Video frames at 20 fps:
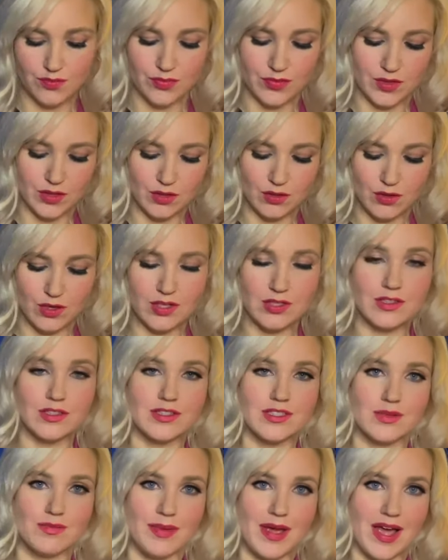Laura
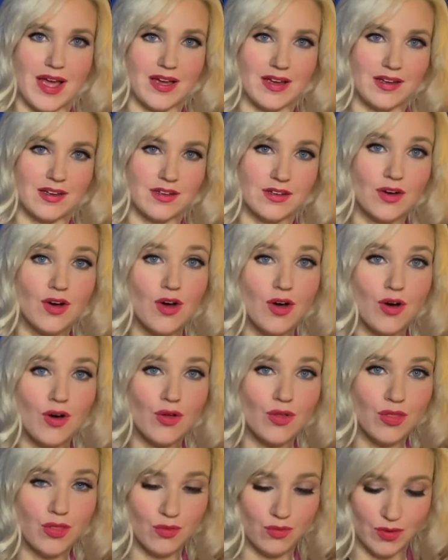looked back all
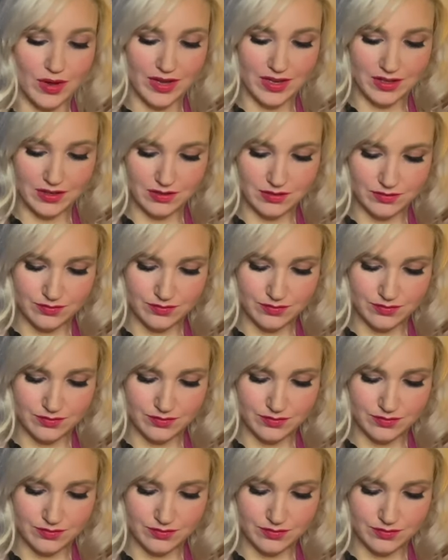the way.